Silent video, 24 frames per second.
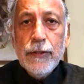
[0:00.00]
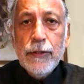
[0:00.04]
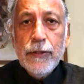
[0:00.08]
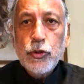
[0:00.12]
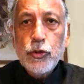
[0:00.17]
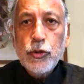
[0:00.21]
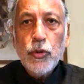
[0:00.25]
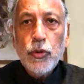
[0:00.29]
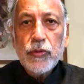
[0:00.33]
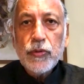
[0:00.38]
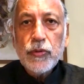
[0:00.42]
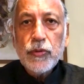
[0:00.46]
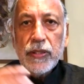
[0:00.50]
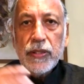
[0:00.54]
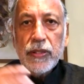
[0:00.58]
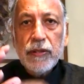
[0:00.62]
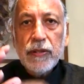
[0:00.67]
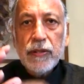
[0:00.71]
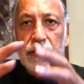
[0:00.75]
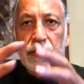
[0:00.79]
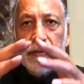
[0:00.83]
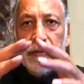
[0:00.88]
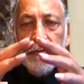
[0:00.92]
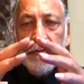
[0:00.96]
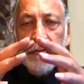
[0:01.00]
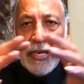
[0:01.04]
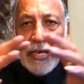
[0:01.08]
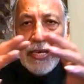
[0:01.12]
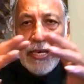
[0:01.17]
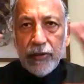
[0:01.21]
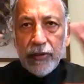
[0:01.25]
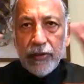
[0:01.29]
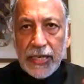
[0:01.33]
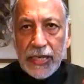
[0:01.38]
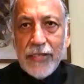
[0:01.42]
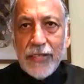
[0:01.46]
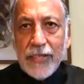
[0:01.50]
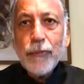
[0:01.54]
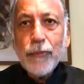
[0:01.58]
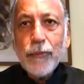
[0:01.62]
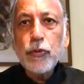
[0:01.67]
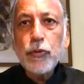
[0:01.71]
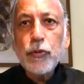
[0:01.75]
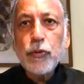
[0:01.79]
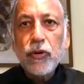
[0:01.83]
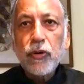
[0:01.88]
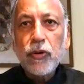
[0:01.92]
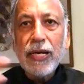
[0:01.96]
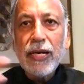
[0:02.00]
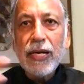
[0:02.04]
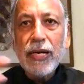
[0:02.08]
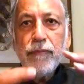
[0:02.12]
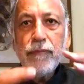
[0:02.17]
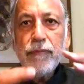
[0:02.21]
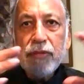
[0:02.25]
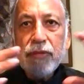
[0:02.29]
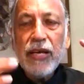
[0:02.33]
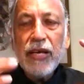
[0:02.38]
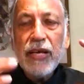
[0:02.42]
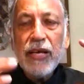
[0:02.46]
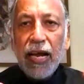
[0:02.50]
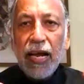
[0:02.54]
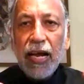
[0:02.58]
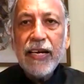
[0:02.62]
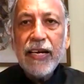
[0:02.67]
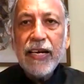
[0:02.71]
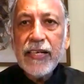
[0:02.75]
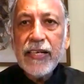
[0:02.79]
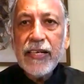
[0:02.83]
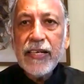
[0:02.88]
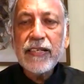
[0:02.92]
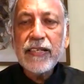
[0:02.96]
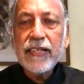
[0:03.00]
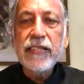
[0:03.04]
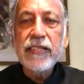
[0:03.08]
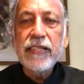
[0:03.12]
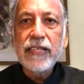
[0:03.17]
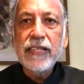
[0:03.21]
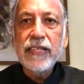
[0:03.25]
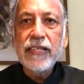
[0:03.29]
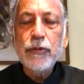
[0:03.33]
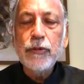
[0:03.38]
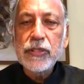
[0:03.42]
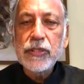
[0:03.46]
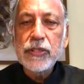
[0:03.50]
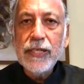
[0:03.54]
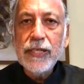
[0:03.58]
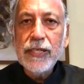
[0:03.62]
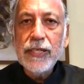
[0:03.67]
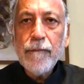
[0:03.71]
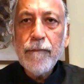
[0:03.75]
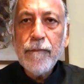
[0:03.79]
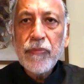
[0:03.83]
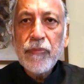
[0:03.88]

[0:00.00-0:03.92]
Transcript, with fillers: So we have a range of programs that we are adding continuously,